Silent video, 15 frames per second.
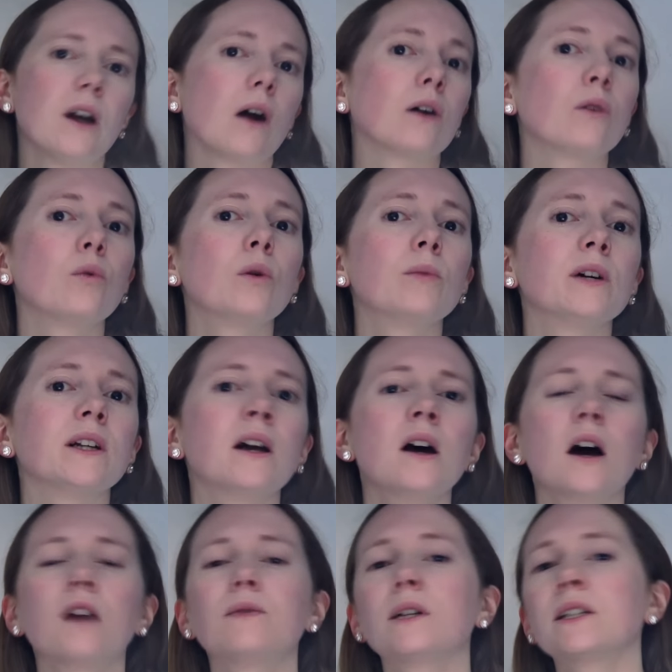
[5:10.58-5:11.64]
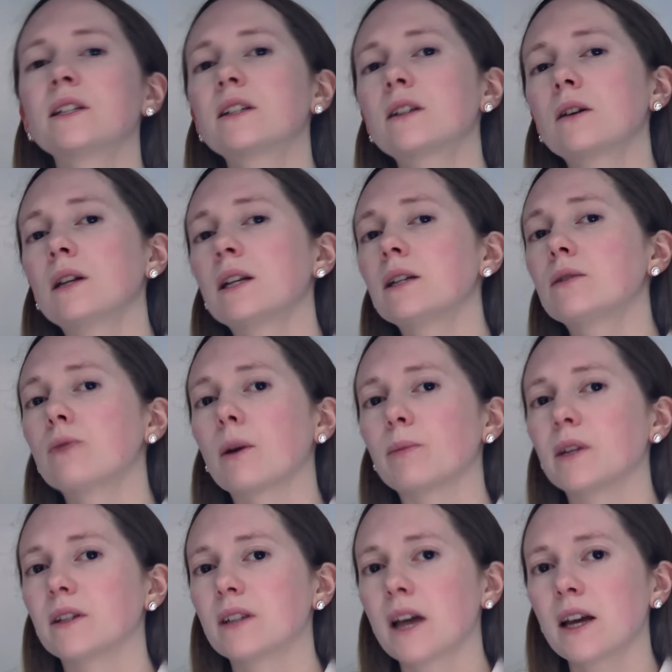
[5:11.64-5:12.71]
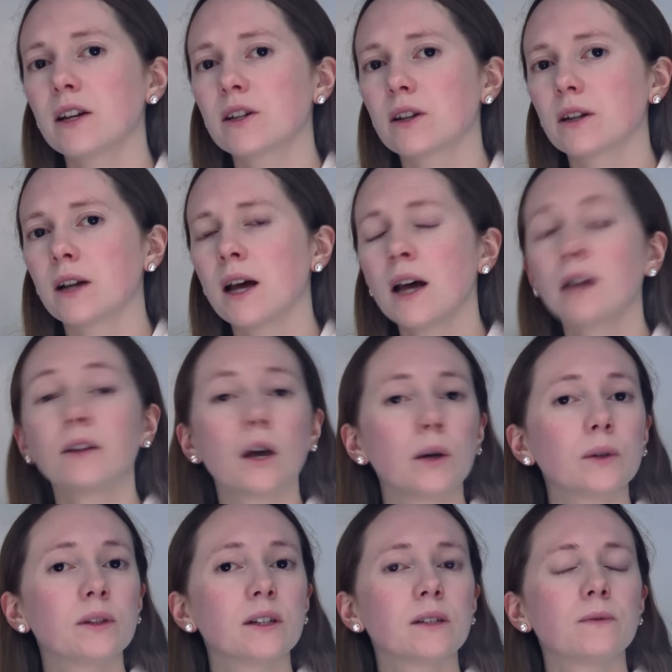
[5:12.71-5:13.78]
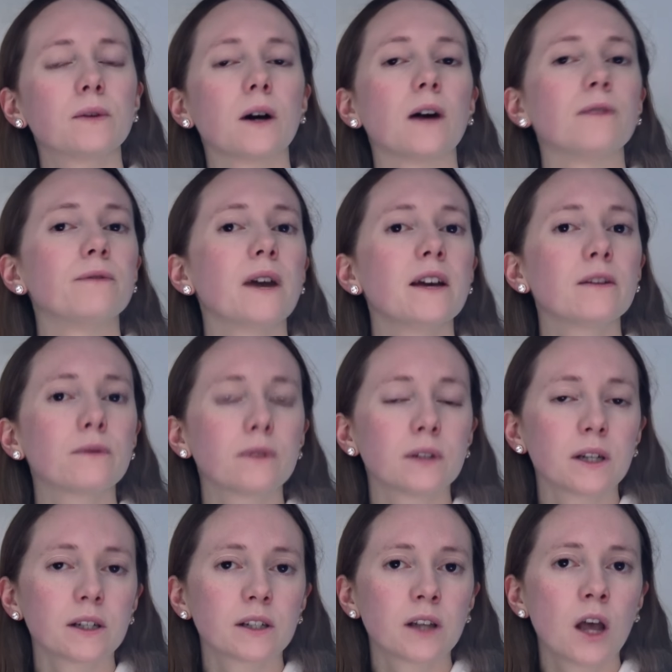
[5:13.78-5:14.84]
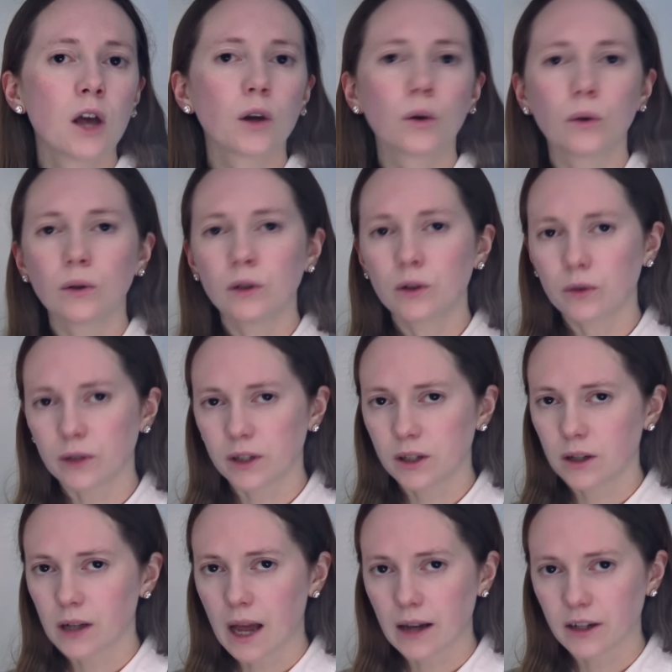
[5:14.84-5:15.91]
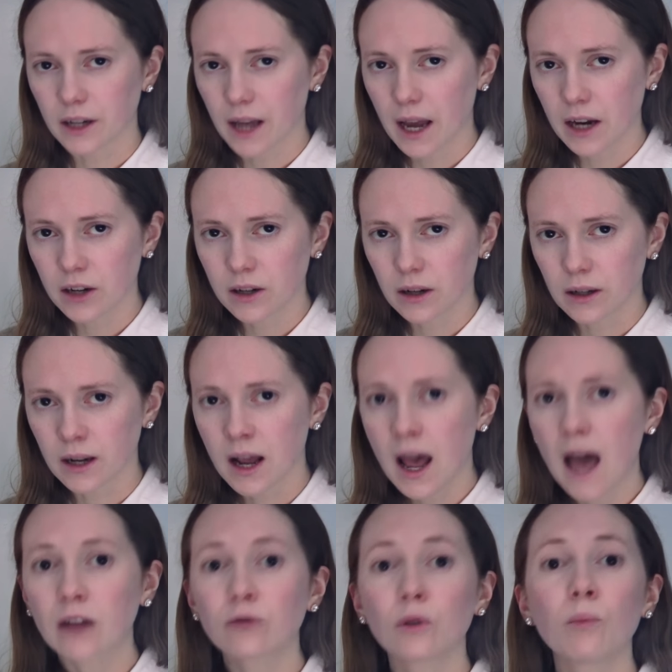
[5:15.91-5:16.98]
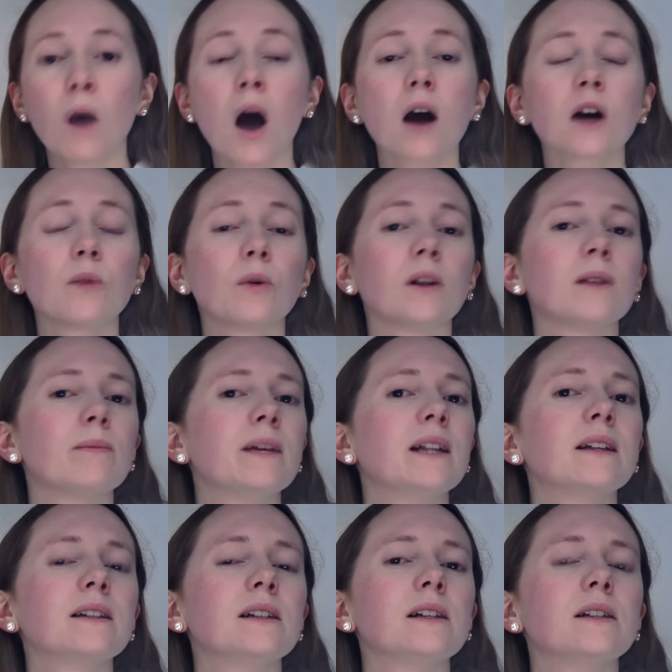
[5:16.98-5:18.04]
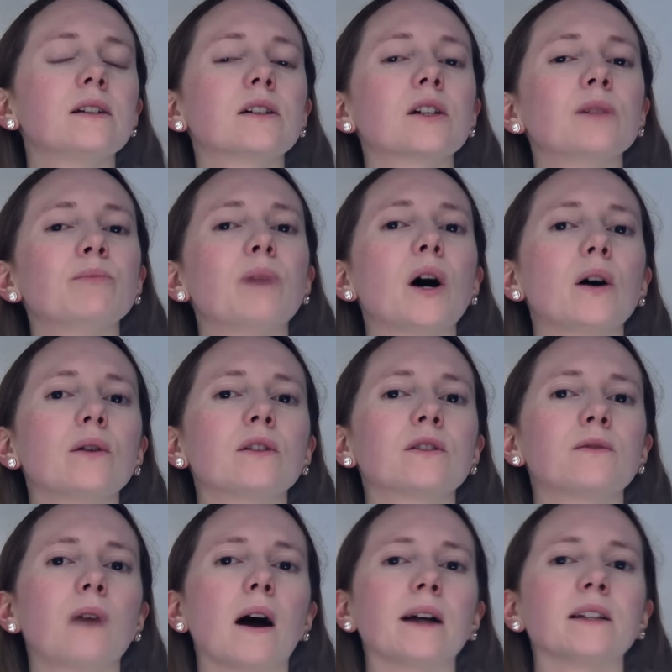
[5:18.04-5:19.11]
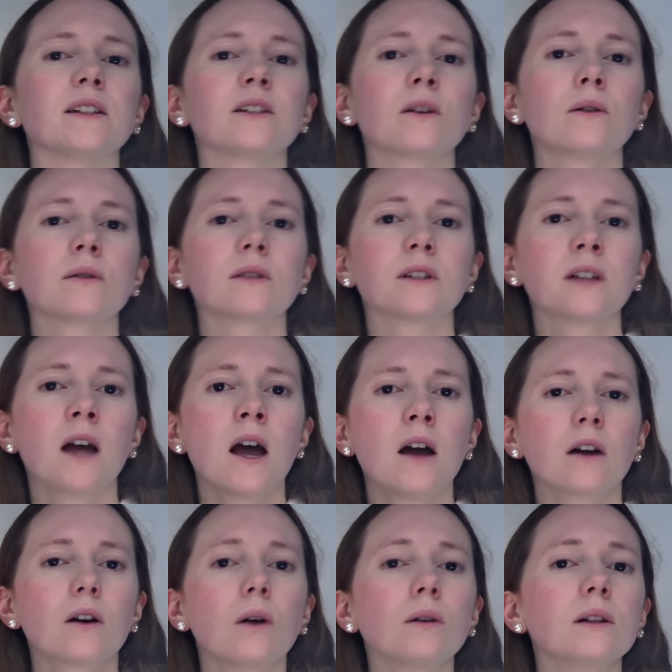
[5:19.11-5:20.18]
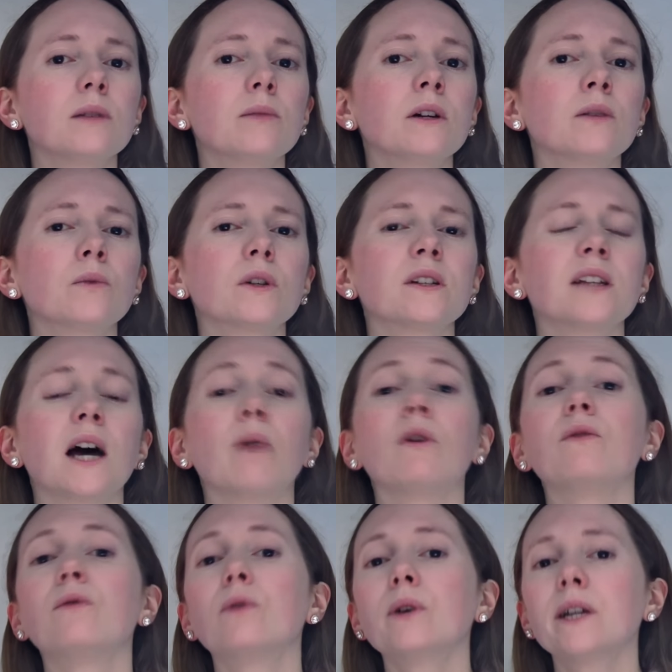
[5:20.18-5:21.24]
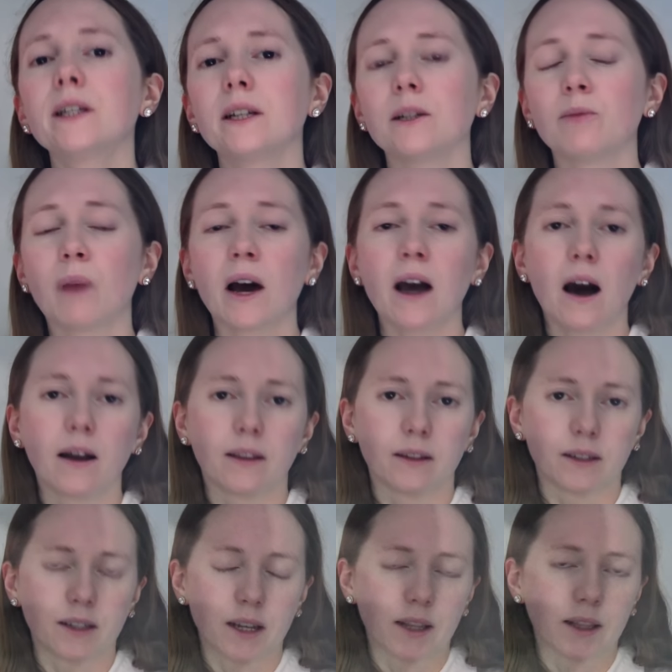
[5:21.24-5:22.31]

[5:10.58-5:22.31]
young woman of unsullied reputation, noted for her faithfulness, good Christian education, and remarkable ability to compose fine songs, Gottliebin was now avoided by others